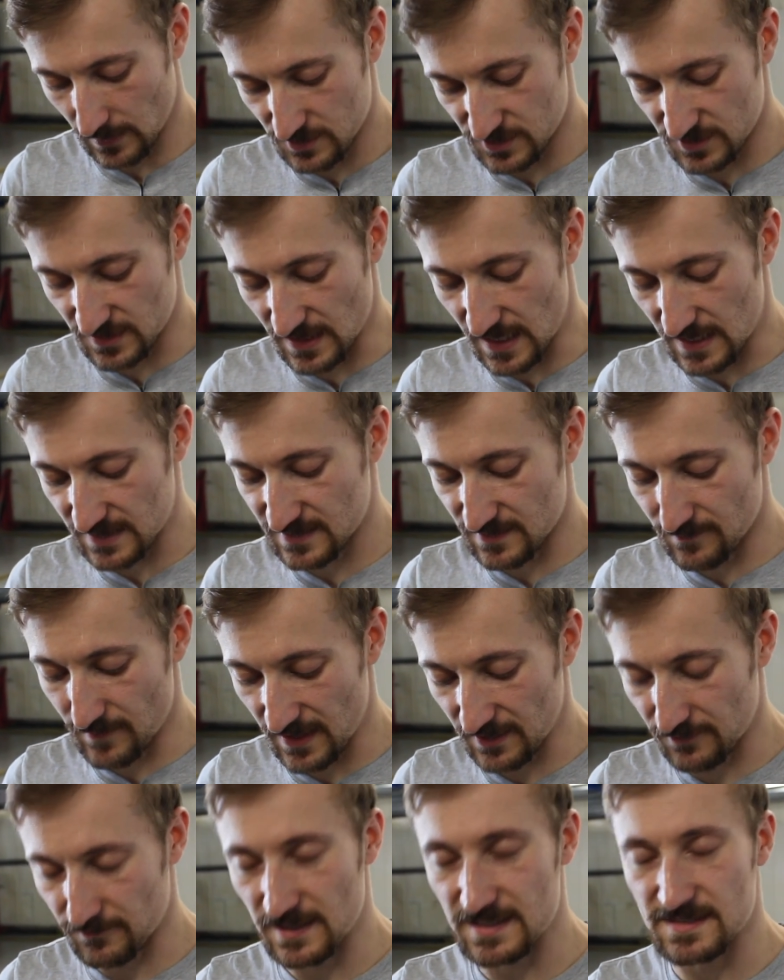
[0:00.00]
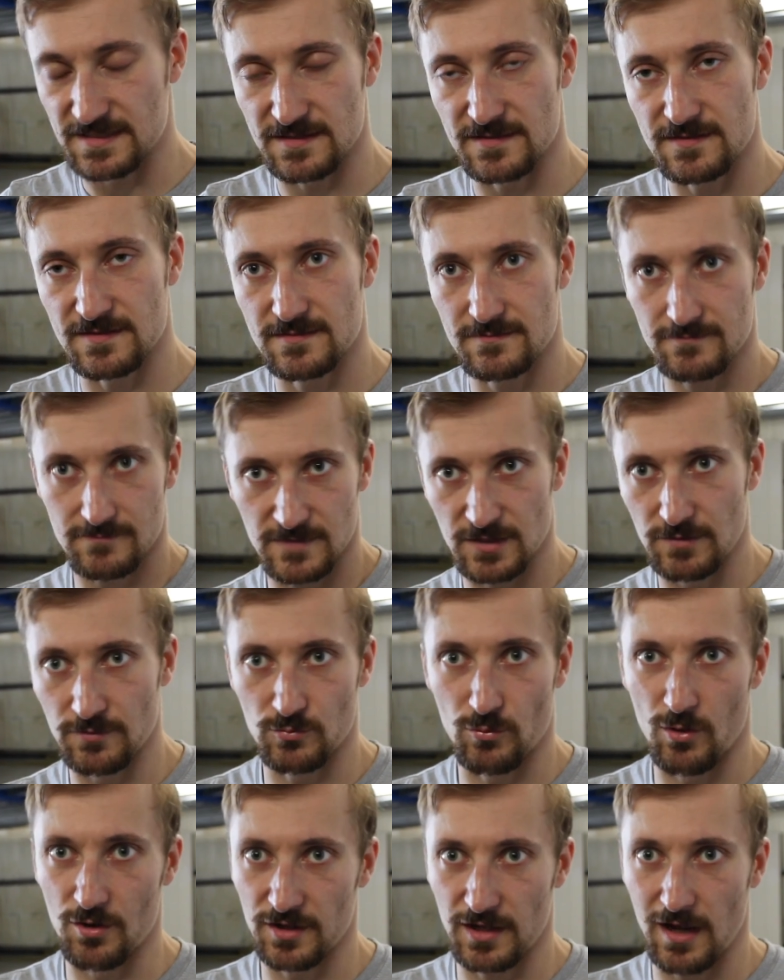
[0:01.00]
So that's the main reason you
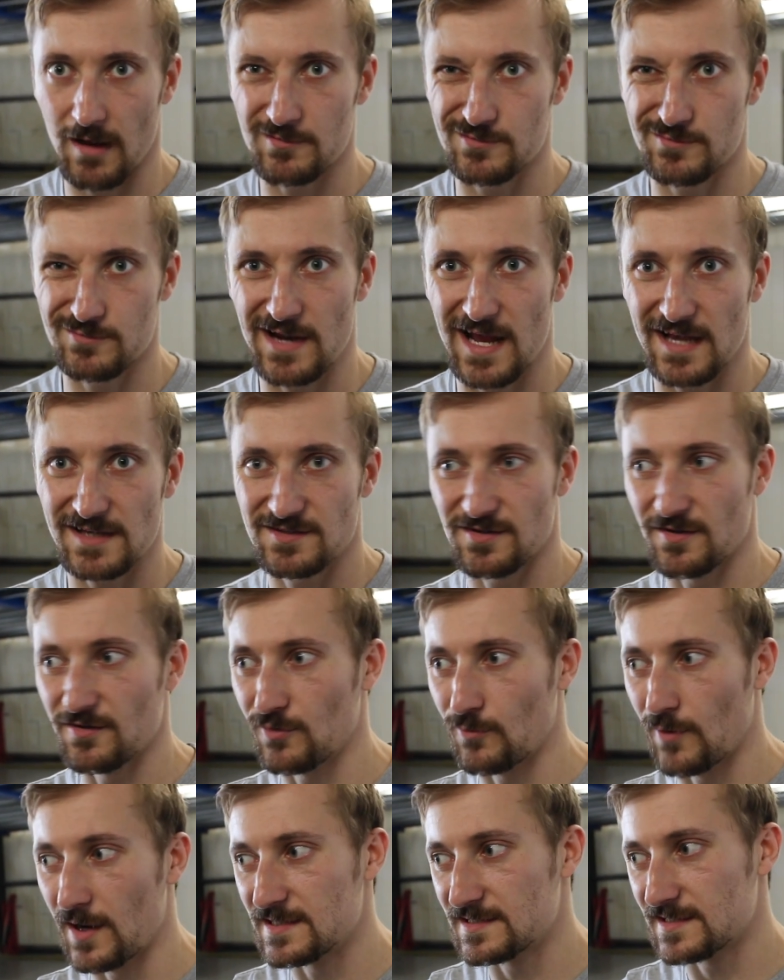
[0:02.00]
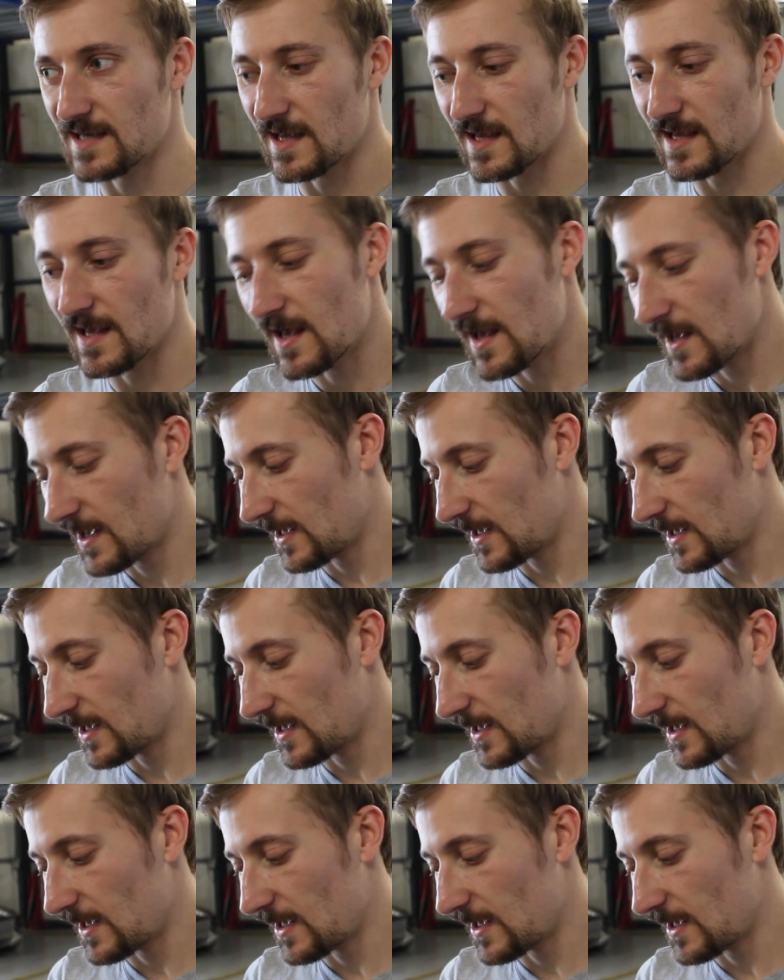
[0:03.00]
would want to go to an external wastegate.